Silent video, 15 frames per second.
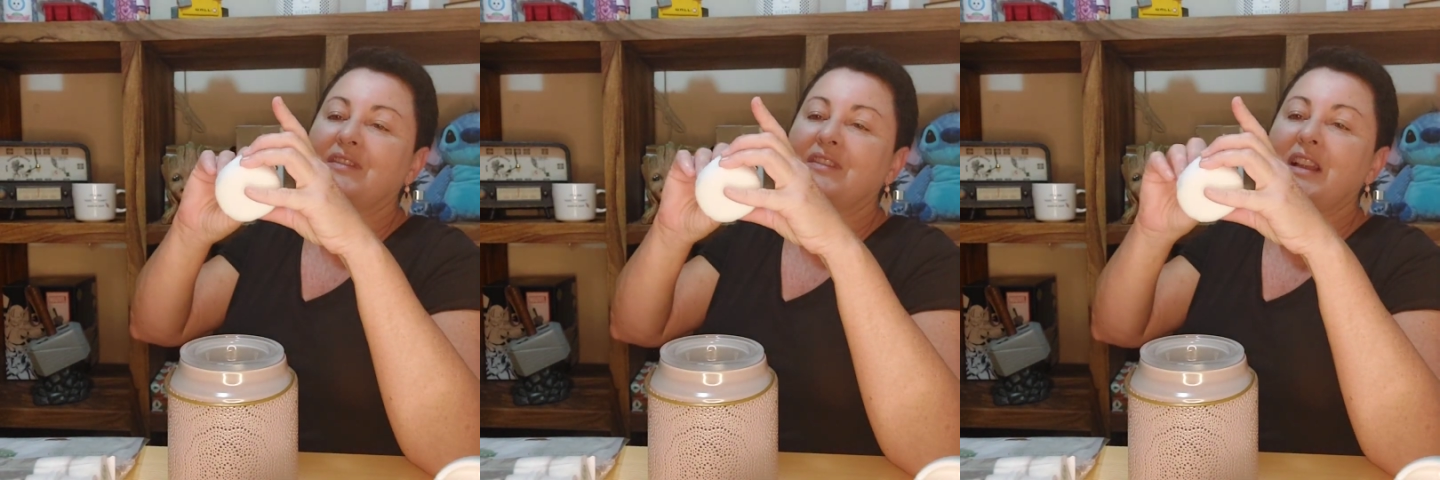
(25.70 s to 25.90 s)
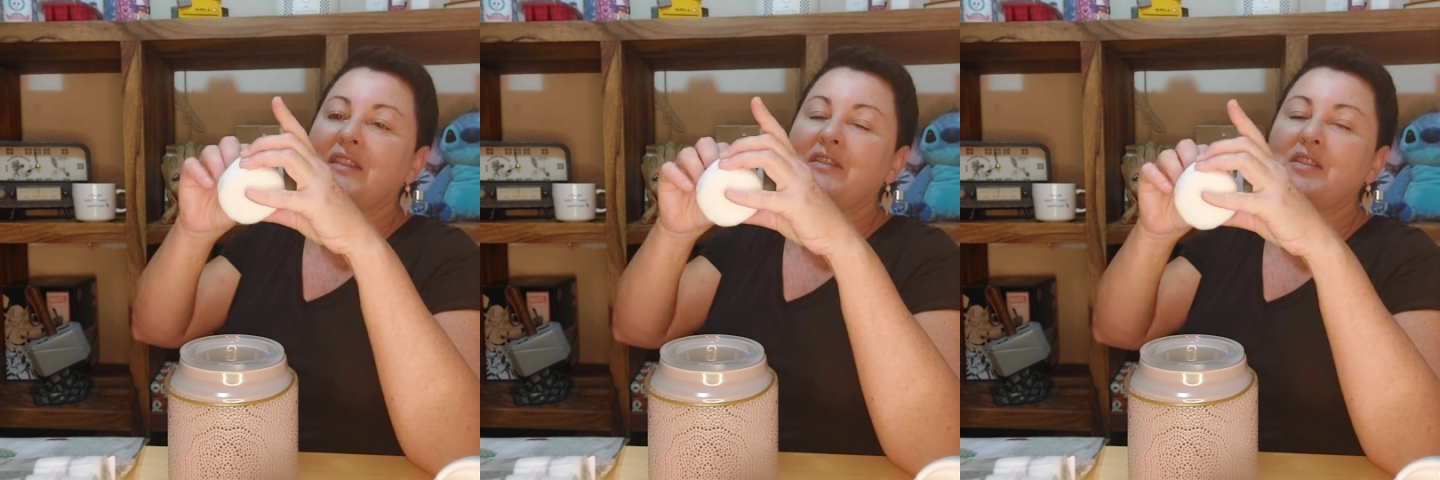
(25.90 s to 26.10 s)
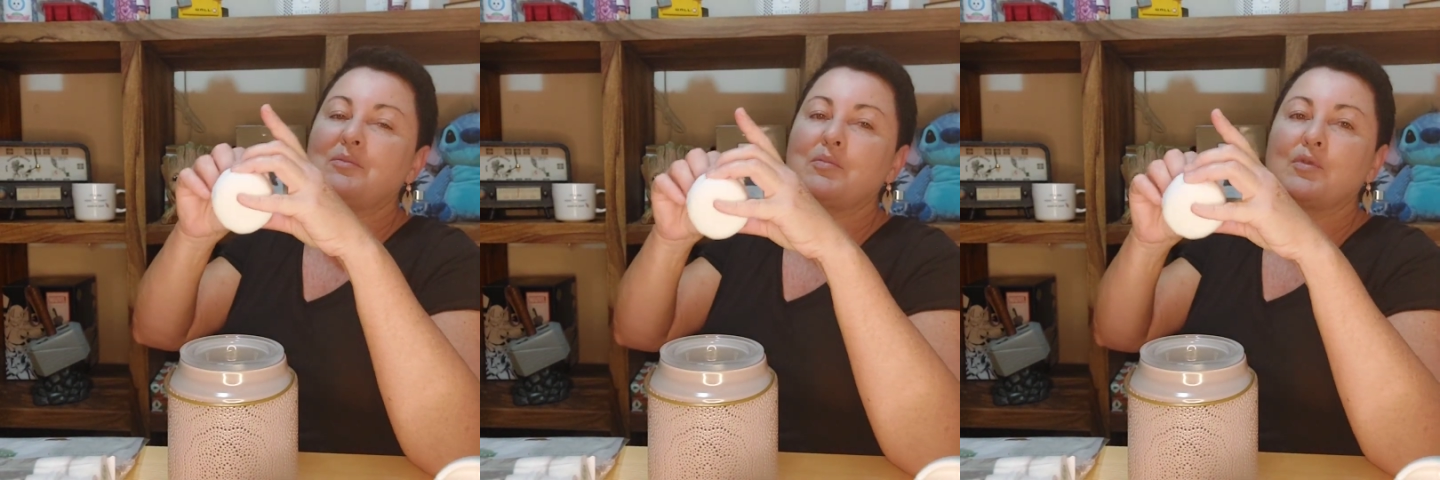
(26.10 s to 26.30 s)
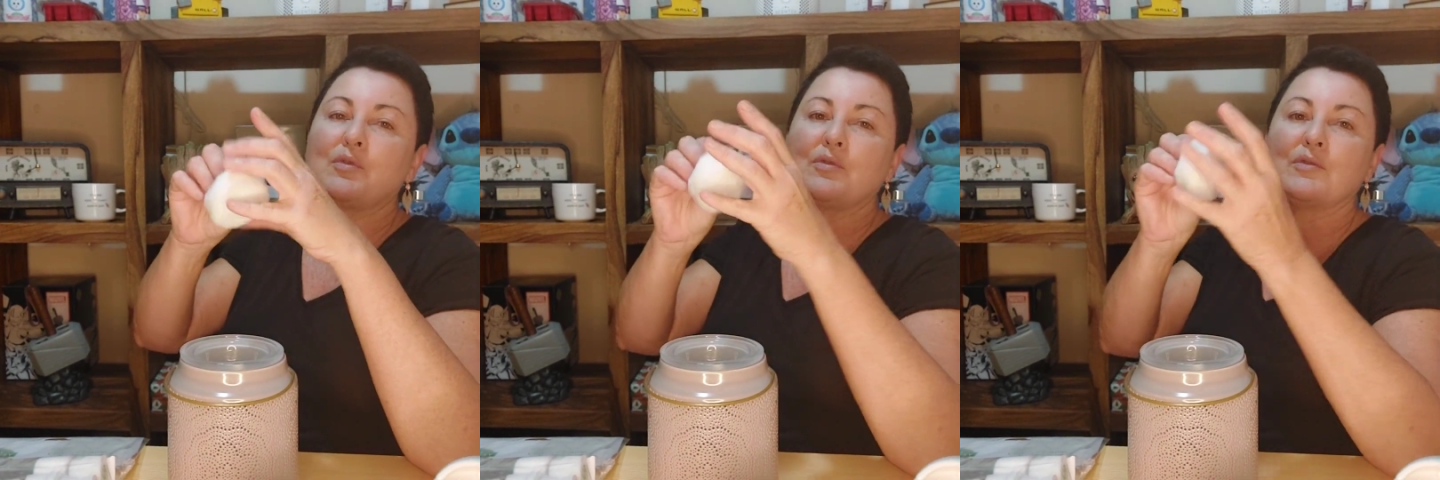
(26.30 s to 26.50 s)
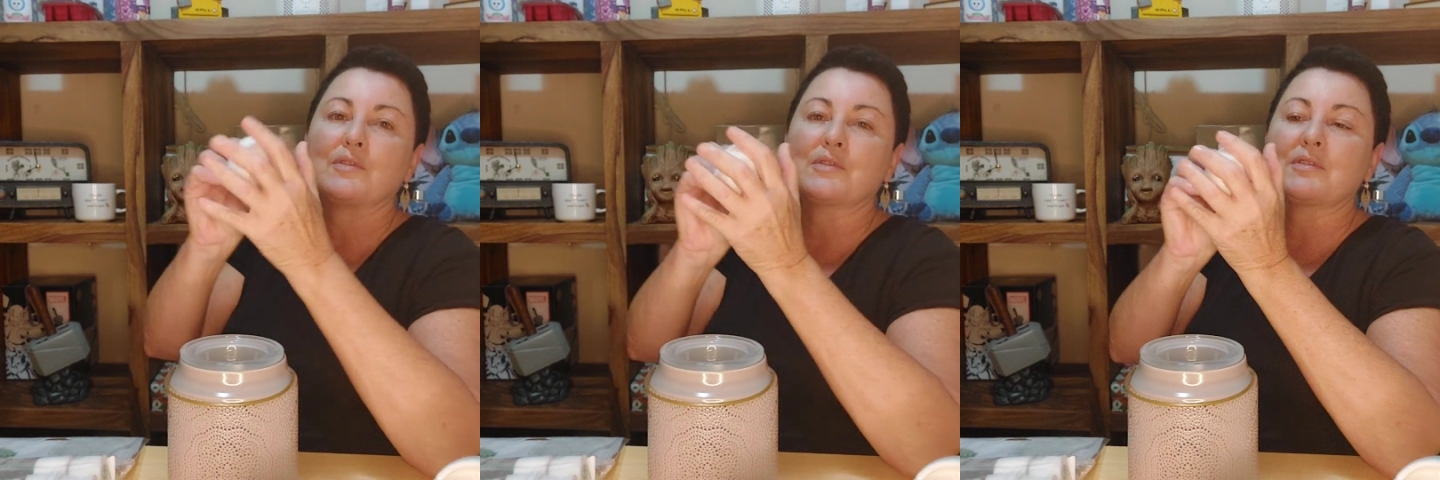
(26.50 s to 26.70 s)
fluffy
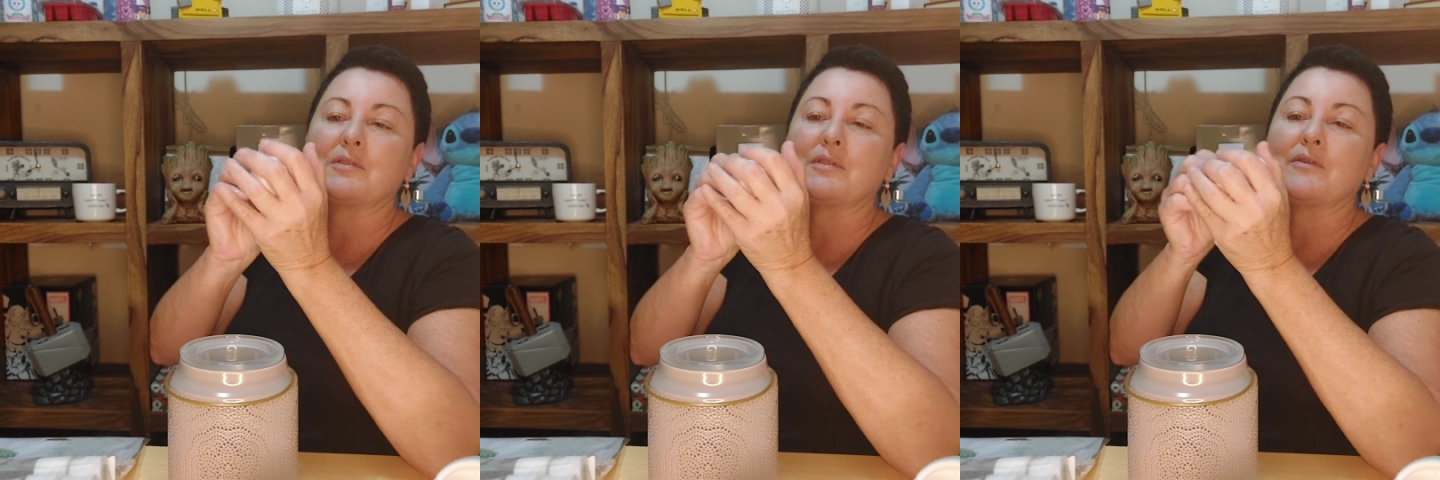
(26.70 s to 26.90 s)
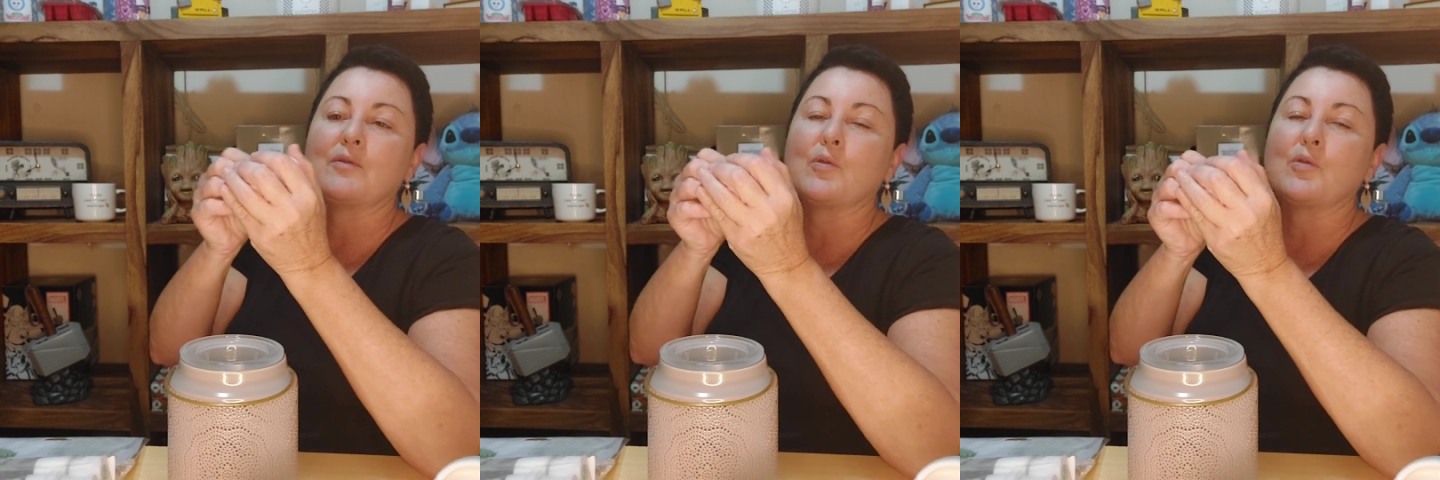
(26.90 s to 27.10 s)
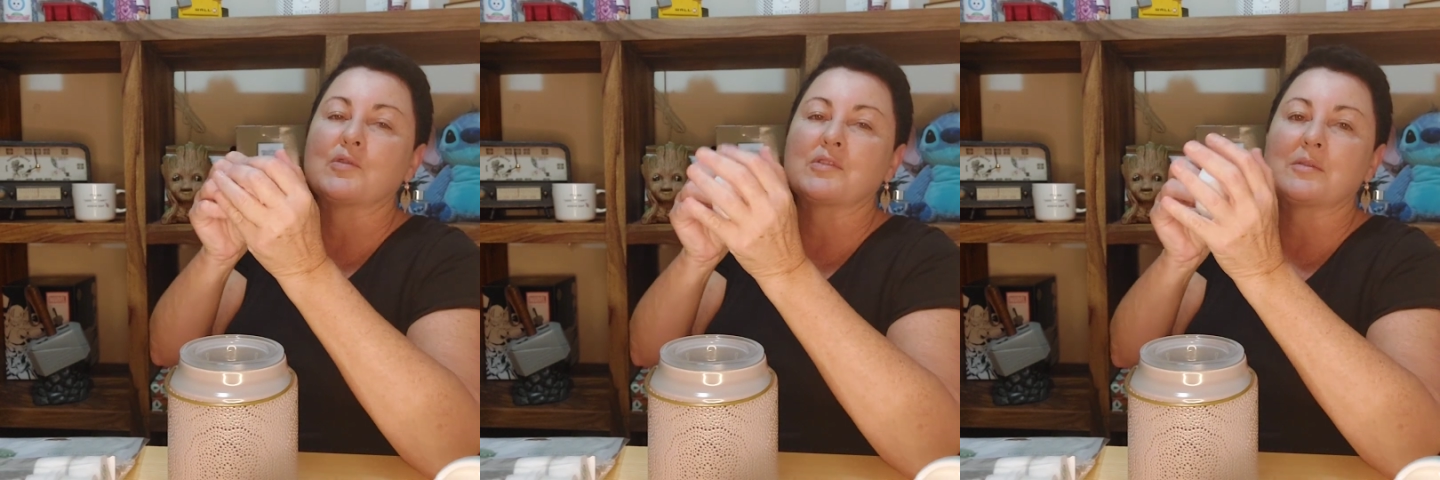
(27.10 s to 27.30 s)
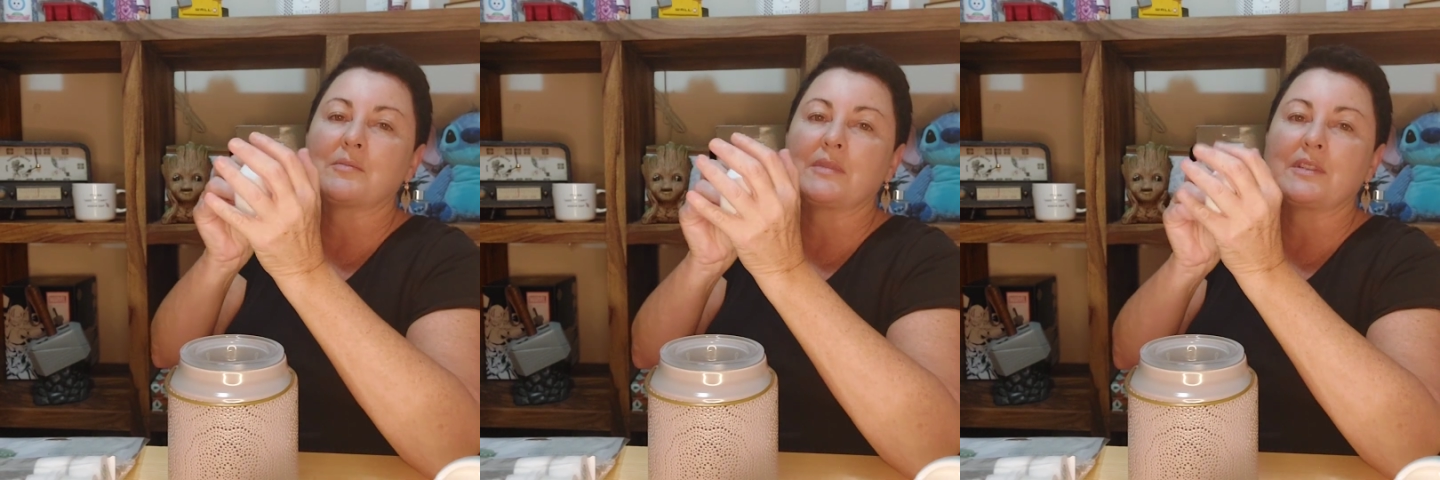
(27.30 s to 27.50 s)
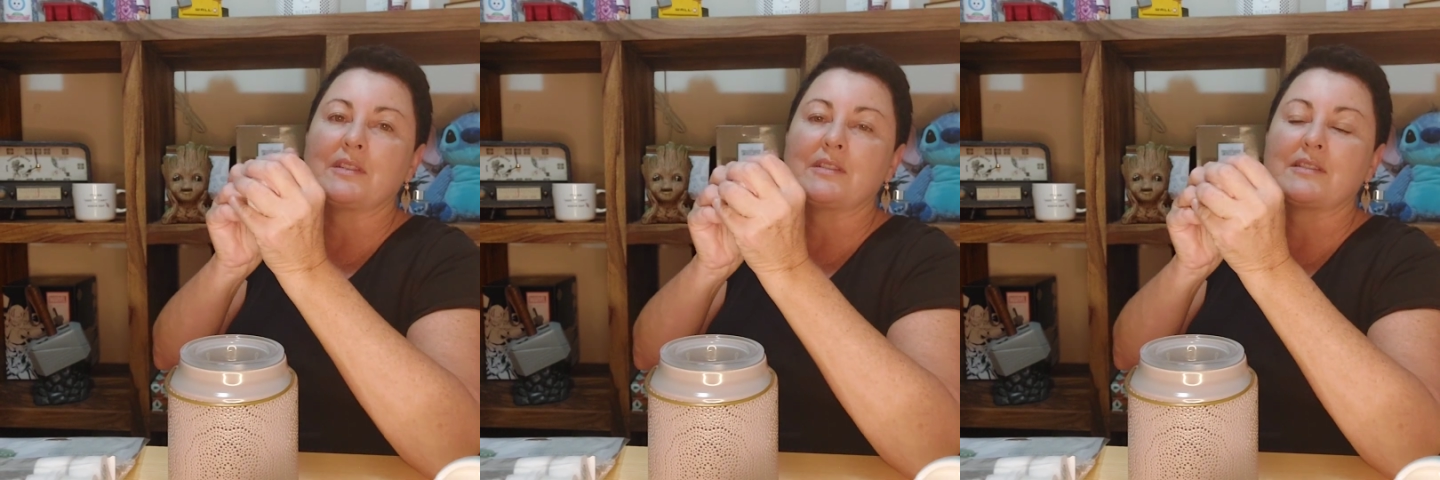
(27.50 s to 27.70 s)
balls of
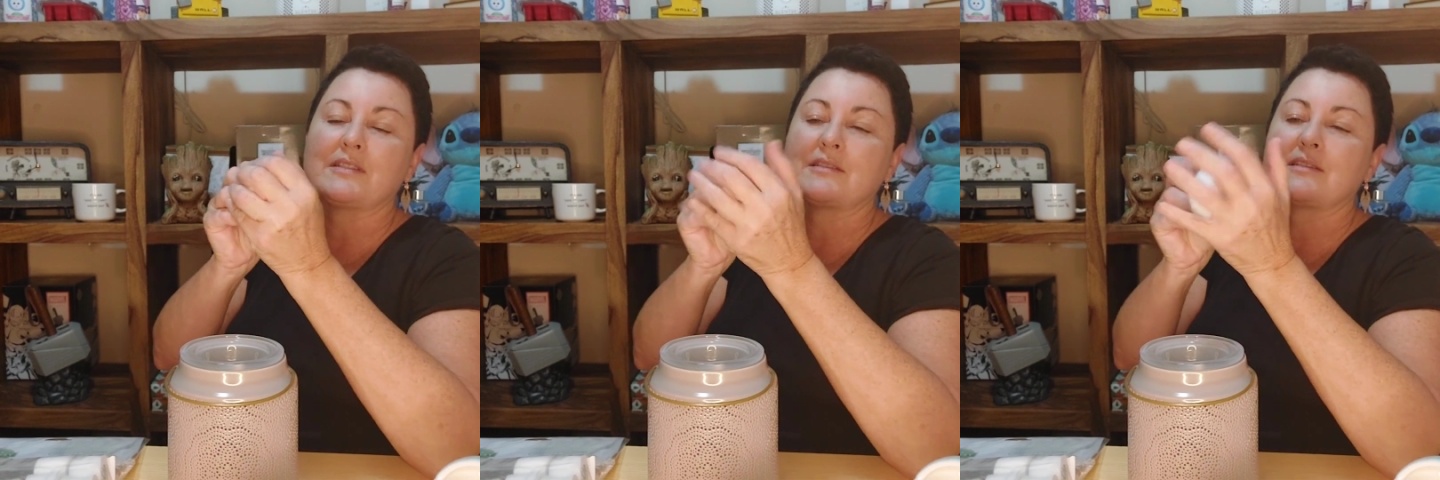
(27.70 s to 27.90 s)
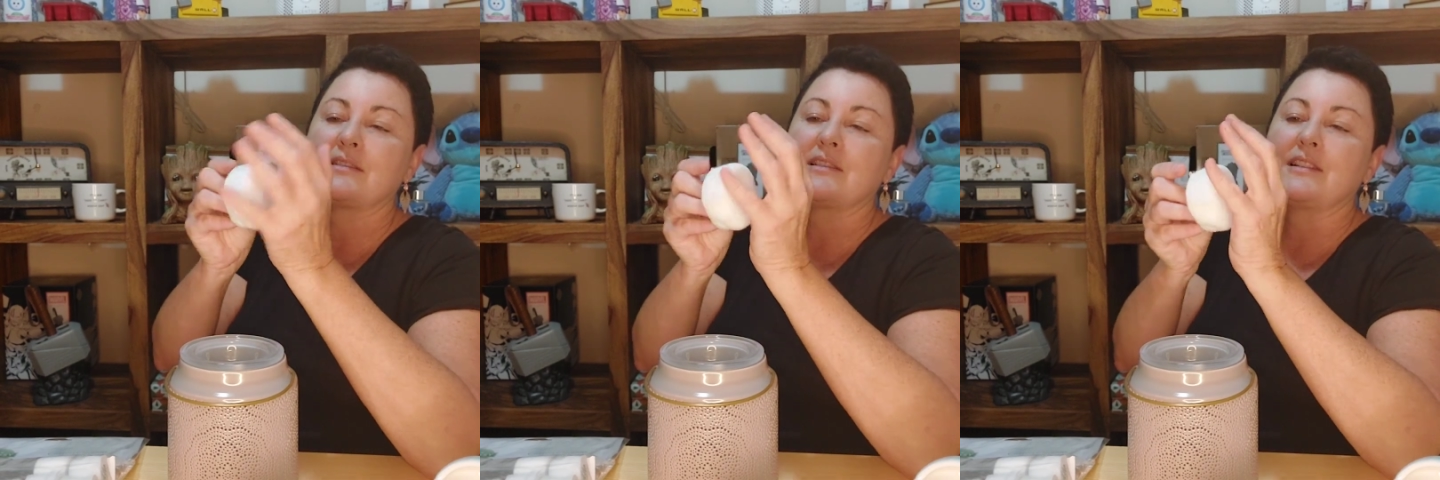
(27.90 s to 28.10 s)
awesomeness